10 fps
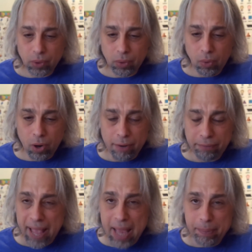or
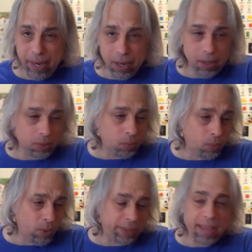Vladimir
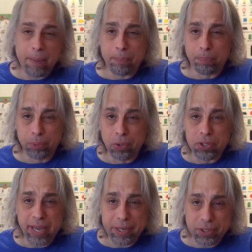with a Blue
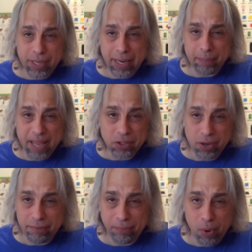Jays team that's
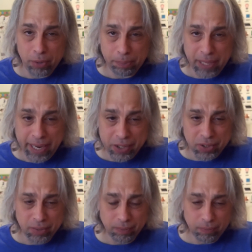in 4th place.